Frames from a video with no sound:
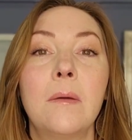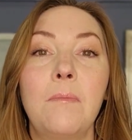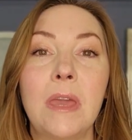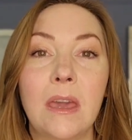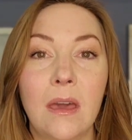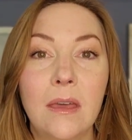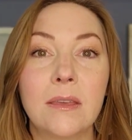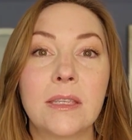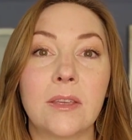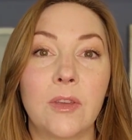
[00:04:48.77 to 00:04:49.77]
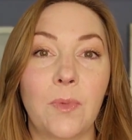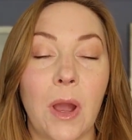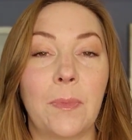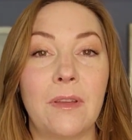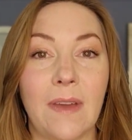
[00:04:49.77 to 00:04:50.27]
because the
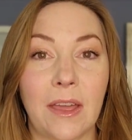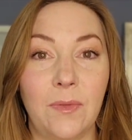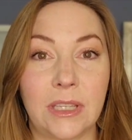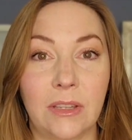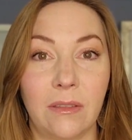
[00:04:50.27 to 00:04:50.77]
property value is still